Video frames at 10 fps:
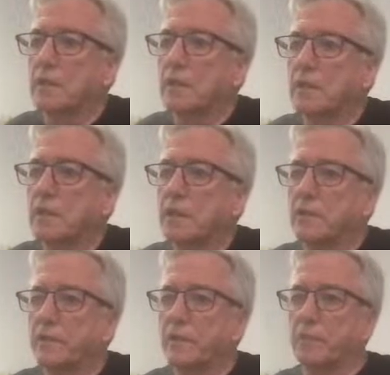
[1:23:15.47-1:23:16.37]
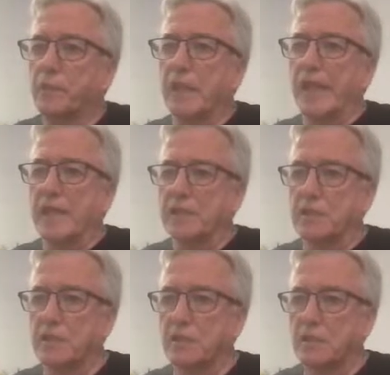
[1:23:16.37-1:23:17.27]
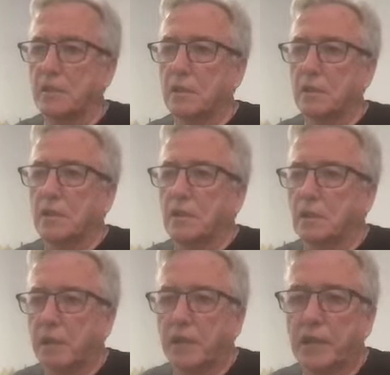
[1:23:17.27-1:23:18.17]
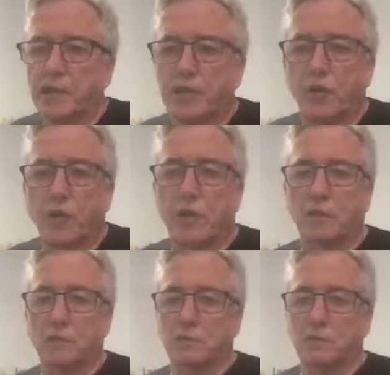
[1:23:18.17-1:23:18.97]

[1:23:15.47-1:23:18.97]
In the River Plate, that historical